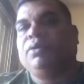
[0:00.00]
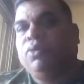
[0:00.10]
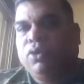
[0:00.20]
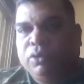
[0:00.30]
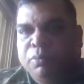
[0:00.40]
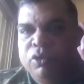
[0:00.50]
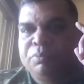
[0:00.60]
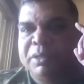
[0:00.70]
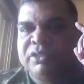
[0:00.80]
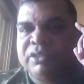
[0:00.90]
Hold
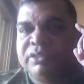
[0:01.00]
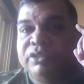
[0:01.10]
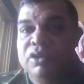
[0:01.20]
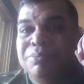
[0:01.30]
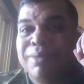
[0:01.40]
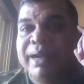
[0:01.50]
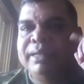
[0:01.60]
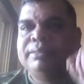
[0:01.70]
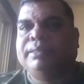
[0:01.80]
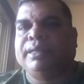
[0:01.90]
both pictures in your
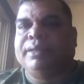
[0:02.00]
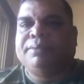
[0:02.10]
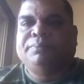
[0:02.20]
mind's eye.